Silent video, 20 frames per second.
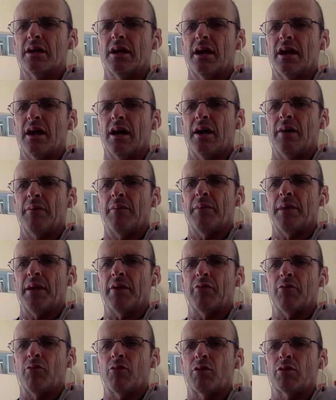
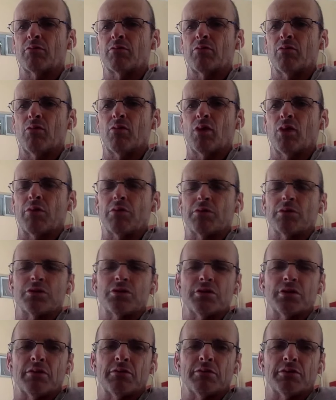and all I was
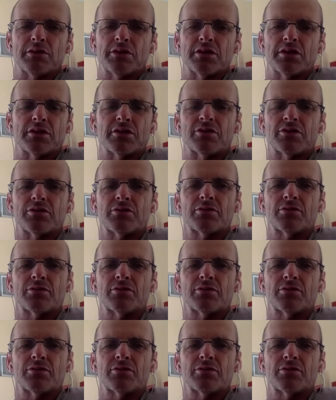doing was just